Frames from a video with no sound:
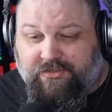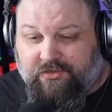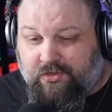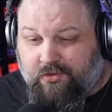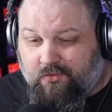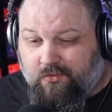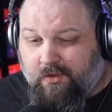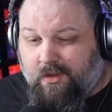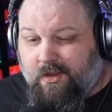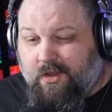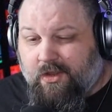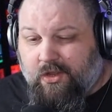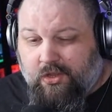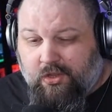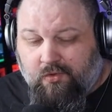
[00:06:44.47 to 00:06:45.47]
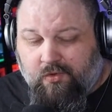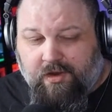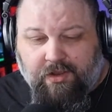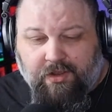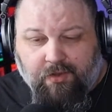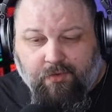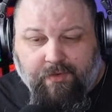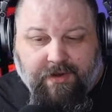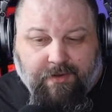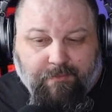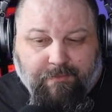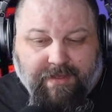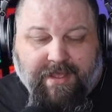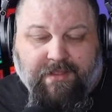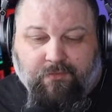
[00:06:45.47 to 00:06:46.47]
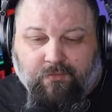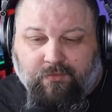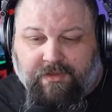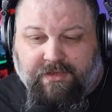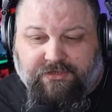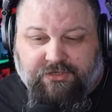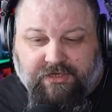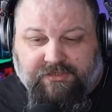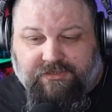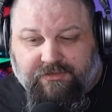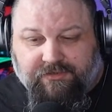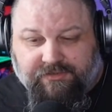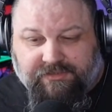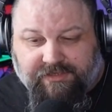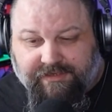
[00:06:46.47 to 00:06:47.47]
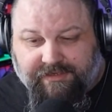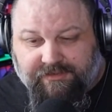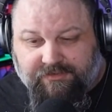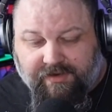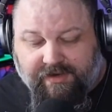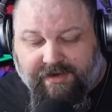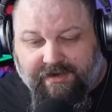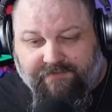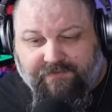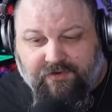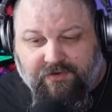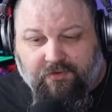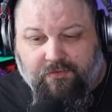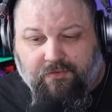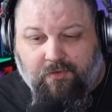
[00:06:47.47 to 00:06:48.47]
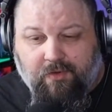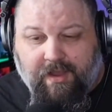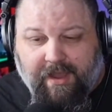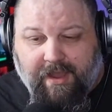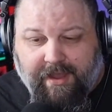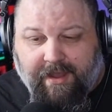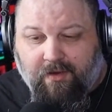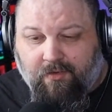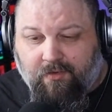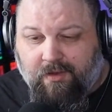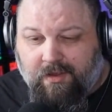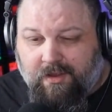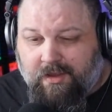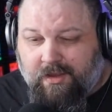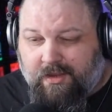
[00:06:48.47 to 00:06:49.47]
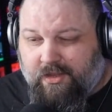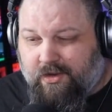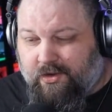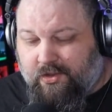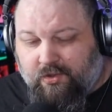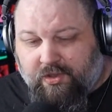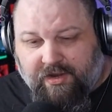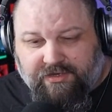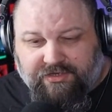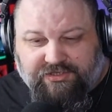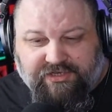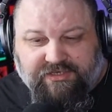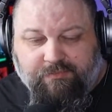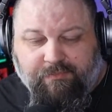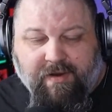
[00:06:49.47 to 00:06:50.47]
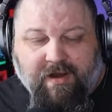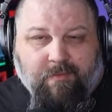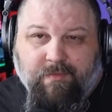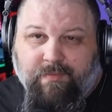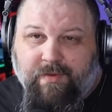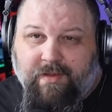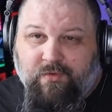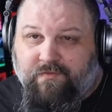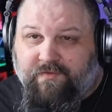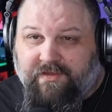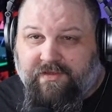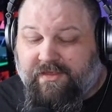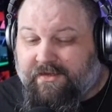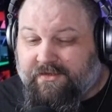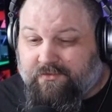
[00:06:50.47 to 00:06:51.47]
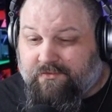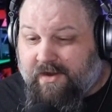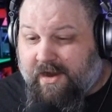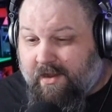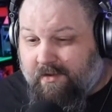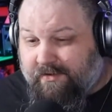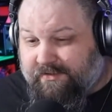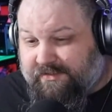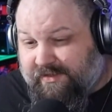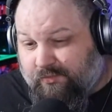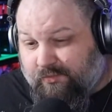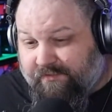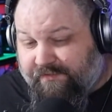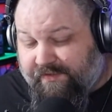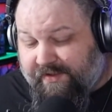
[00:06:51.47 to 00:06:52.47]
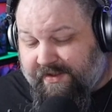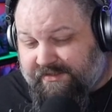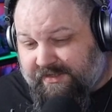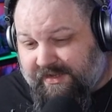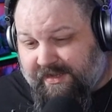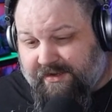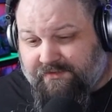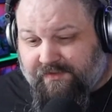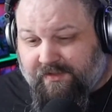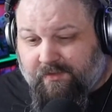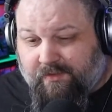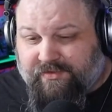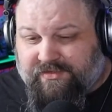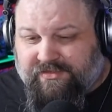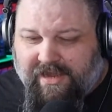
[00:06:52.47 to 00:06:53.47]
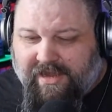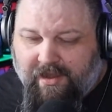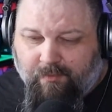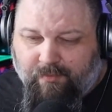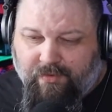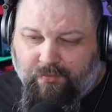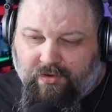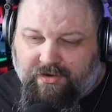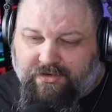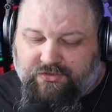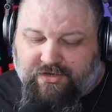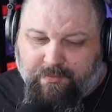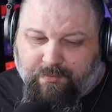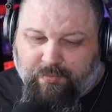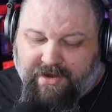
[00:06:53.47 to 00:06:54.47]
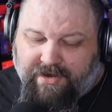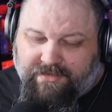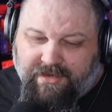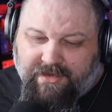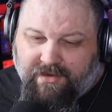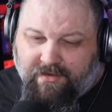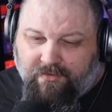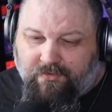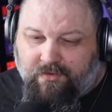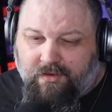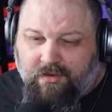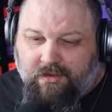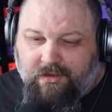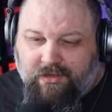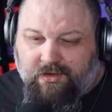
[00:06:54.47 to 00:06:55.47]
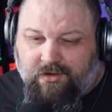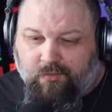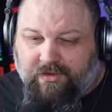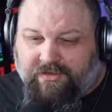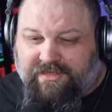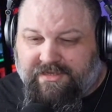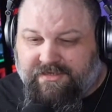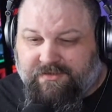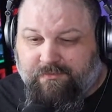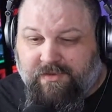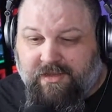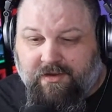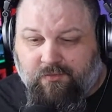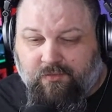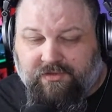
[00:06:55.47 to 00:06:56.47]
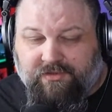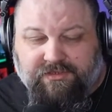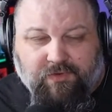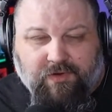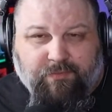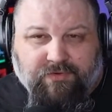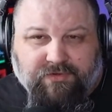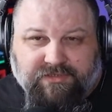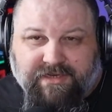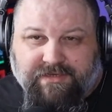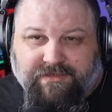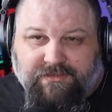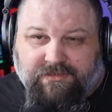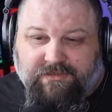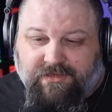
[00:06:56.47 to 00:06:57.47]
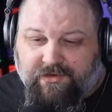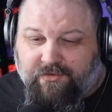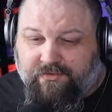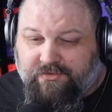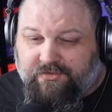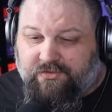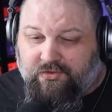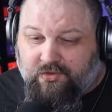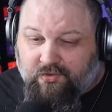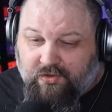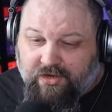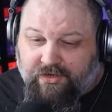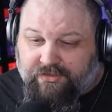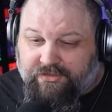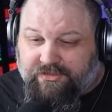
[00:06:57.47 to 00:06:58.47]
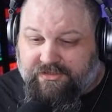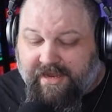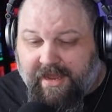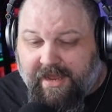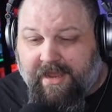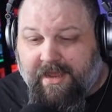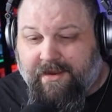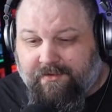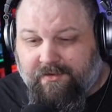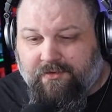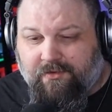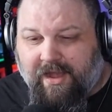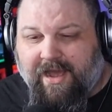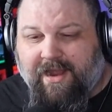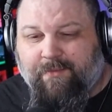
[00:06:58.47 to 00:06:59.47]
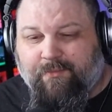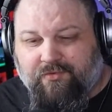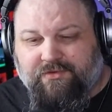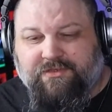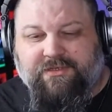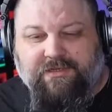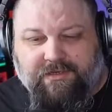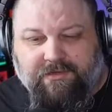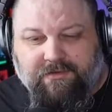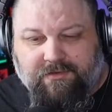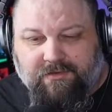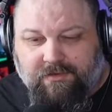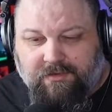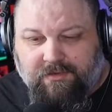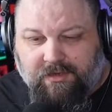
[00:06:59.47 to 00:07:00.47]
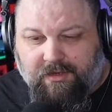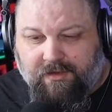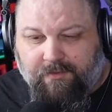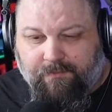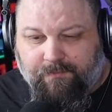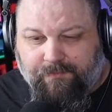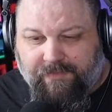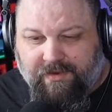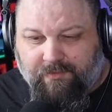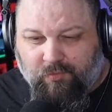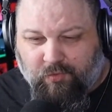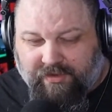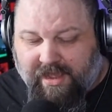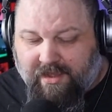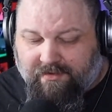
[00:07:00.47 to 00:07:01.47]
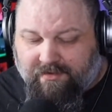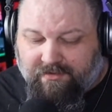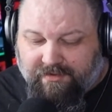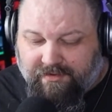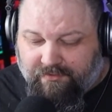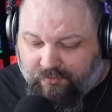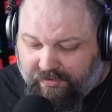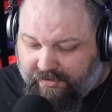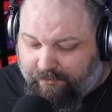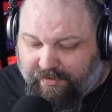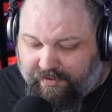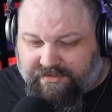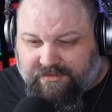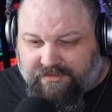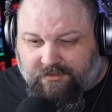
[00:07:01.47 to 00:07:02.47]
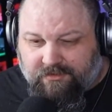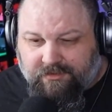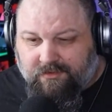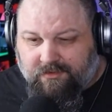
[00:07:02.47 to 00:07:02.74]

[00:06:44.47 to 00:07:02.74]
So you need to go in and manually adjust those things, right? And if you don't know how, you can just experiment by moving things around and see what fits and kind of develop a style. But we're going to try to break down, what these mean and what this represents, so you can understand, how to proceed in a more calculated way, basically.